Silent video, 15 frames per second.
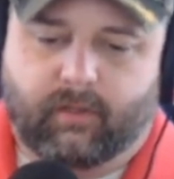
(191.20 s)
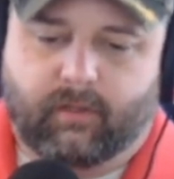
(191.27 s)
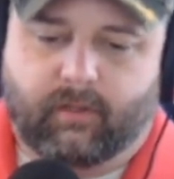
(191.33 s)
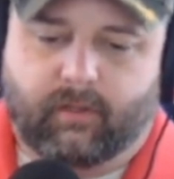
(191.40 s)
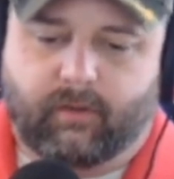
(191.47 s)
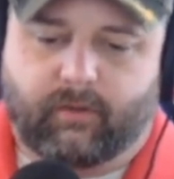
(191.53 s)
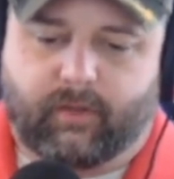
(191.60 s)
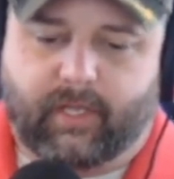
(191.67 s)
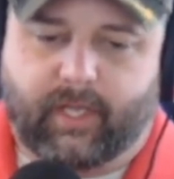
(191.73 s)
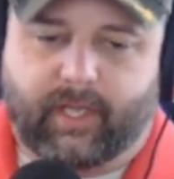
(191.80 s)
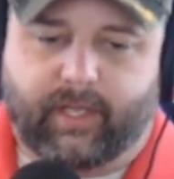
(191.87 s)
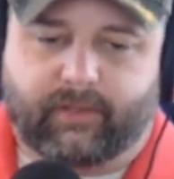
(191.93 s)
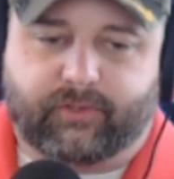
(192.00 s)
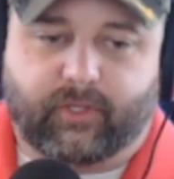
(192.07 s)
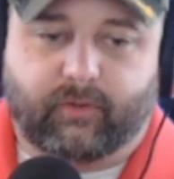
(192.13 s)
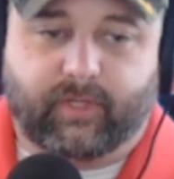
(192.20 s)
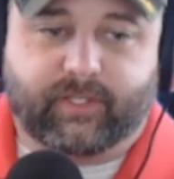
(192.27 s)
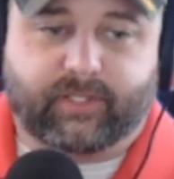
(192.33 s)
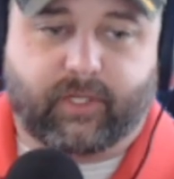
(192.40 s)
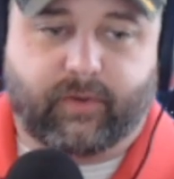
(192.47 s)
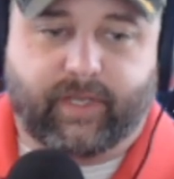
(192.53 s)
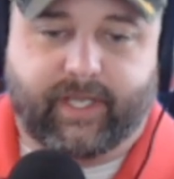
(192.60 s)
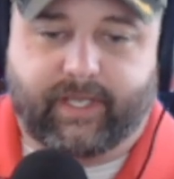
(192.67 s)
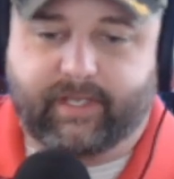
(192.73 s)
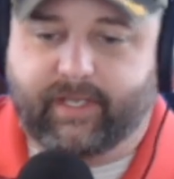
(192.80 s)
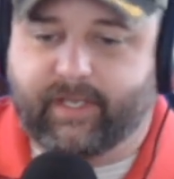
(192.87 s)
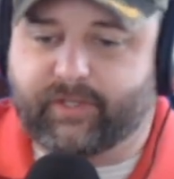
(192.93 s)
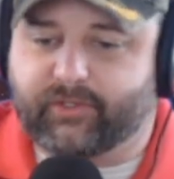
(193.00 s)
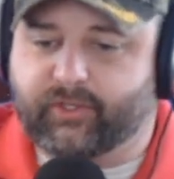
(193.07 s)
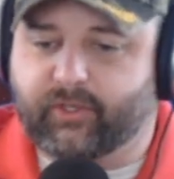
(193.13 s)
Okay, so let's go ahead and
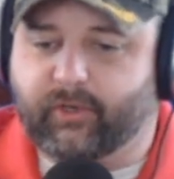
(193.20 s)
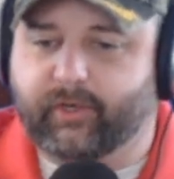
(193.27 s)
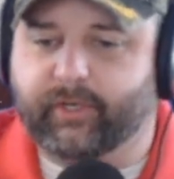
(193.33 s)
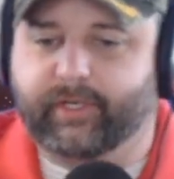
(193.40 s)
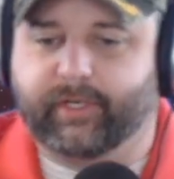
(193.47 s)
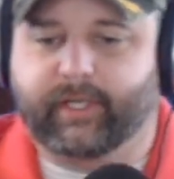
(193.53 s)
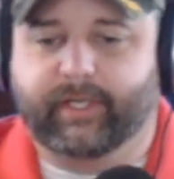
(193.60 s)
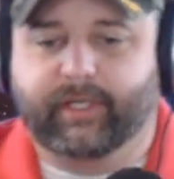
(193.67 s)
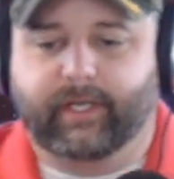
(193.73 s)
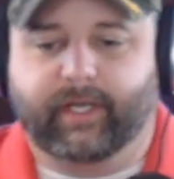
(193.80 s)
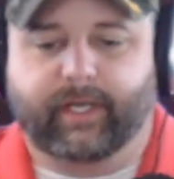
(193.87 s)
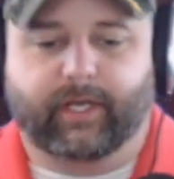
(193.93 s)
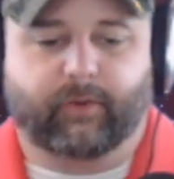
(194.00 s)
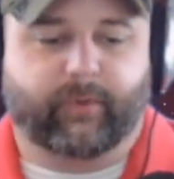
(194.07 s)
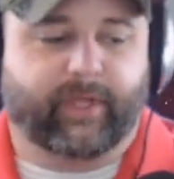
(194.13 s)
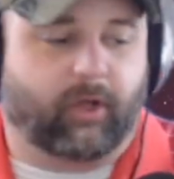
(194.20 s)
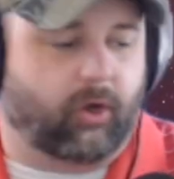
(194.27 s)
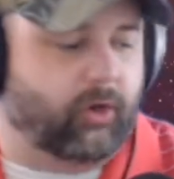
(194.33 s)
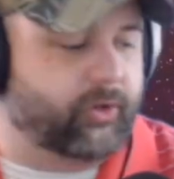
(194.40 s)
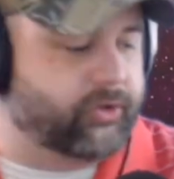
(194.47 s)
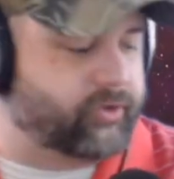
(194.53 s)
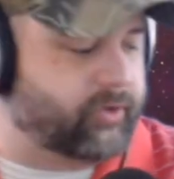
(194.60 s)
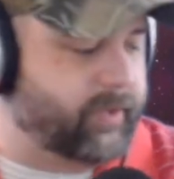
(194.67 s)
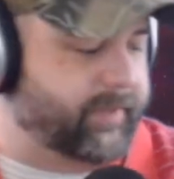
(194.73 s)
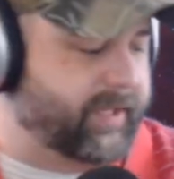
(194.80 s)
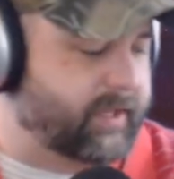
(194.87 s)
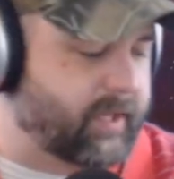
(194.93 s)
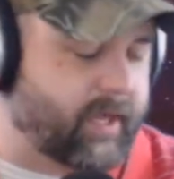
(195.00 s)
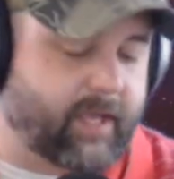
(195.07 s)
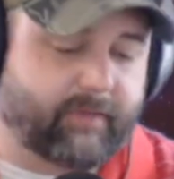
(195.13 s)
get started. We are
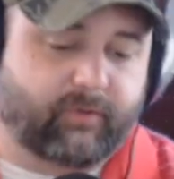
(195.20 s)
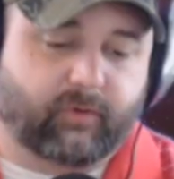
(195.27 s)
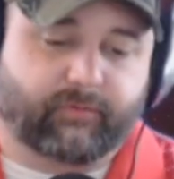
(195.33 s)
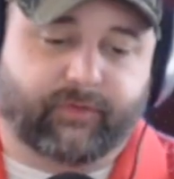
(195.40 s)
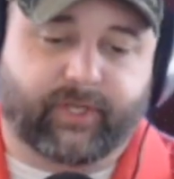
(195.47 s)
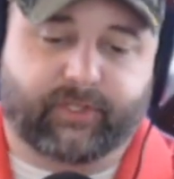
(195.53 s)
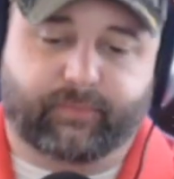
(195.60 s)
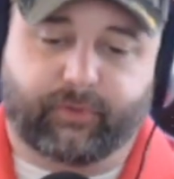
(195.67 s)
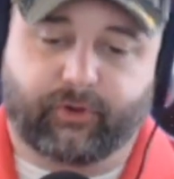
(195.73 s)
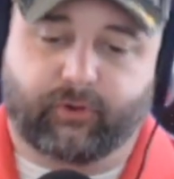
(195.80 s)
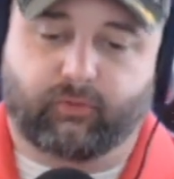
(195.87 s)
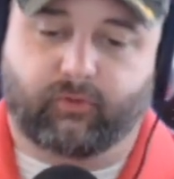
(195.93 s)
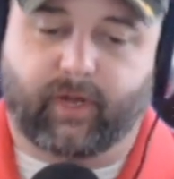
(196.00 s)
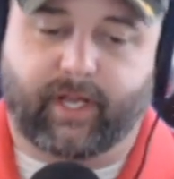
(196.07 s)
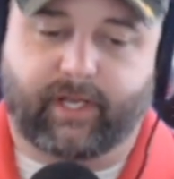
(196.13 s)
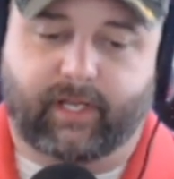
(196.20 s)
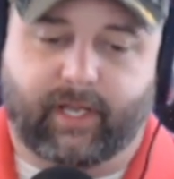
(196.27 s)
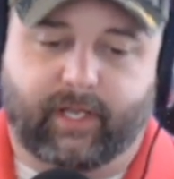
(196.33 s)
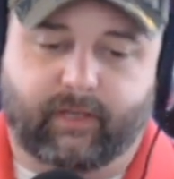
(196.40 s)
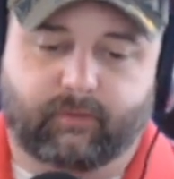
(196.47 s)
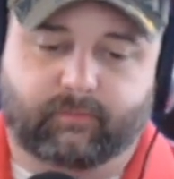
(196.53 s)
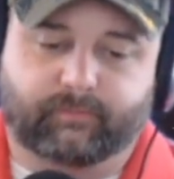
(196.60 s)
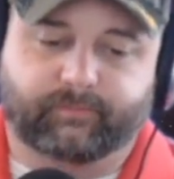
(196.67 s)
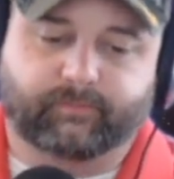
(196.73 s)
streaming live on Facebook right now.